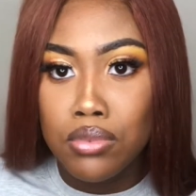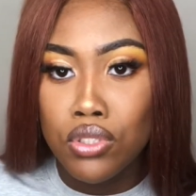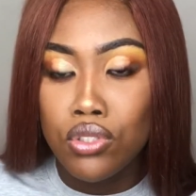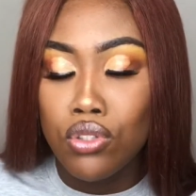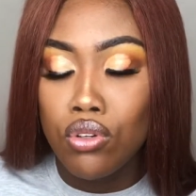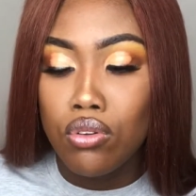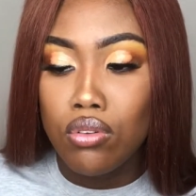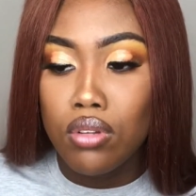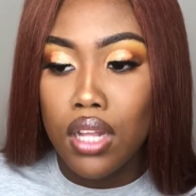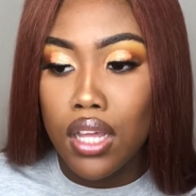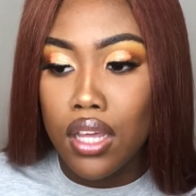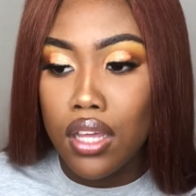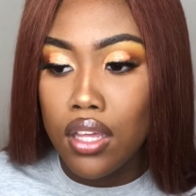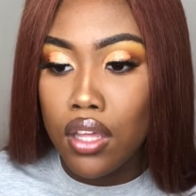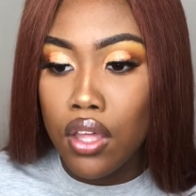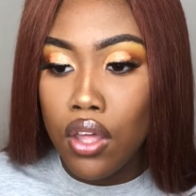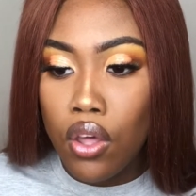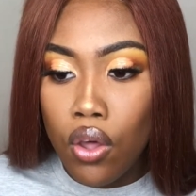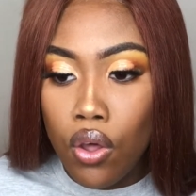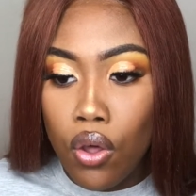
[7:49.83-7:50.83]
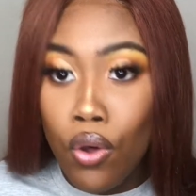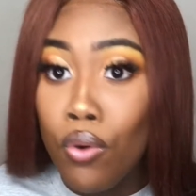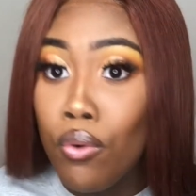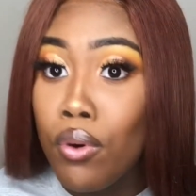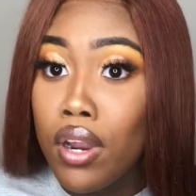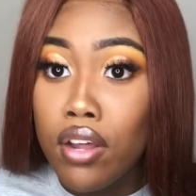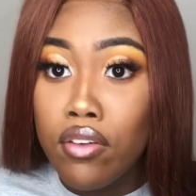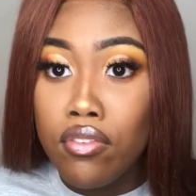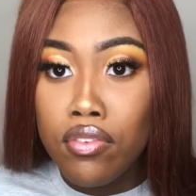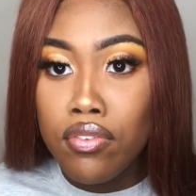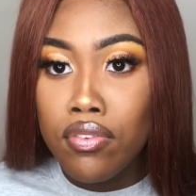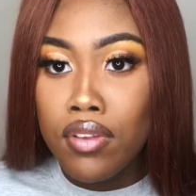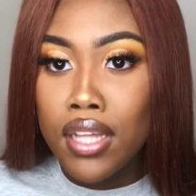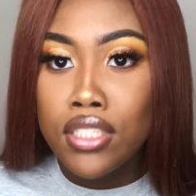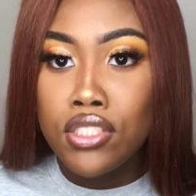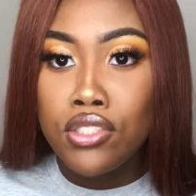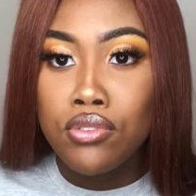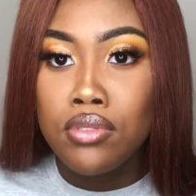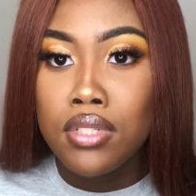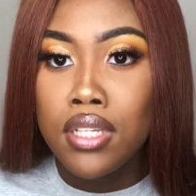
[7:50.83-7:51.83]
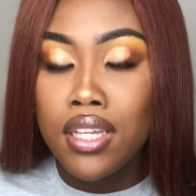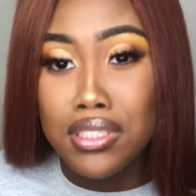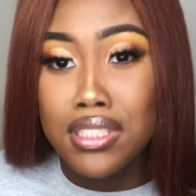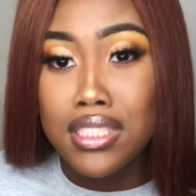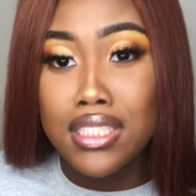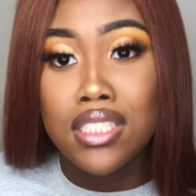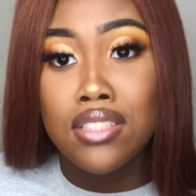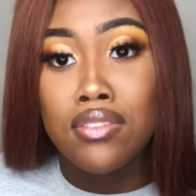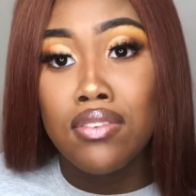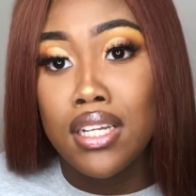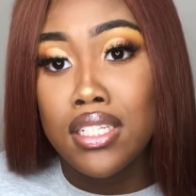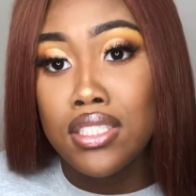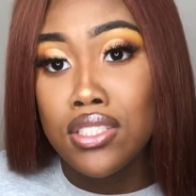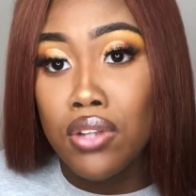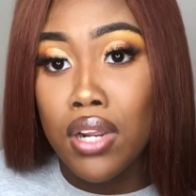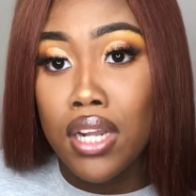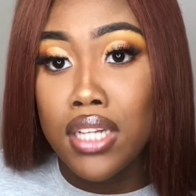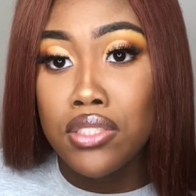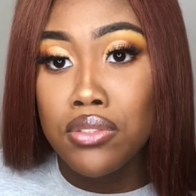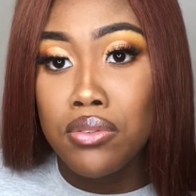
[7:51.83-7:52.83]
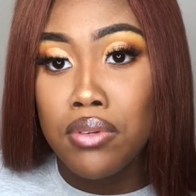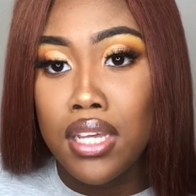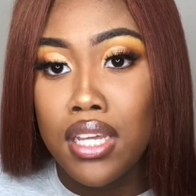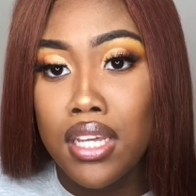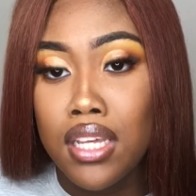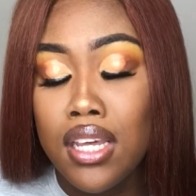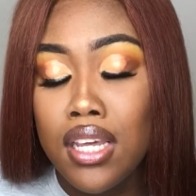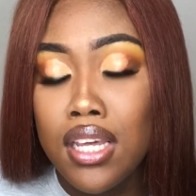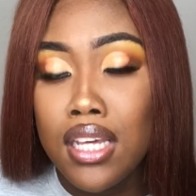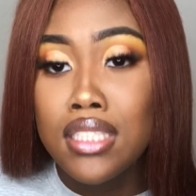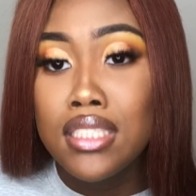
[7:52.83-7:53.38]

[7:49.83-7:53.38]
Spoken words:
So like whatever flight you get, 6 flights graduate,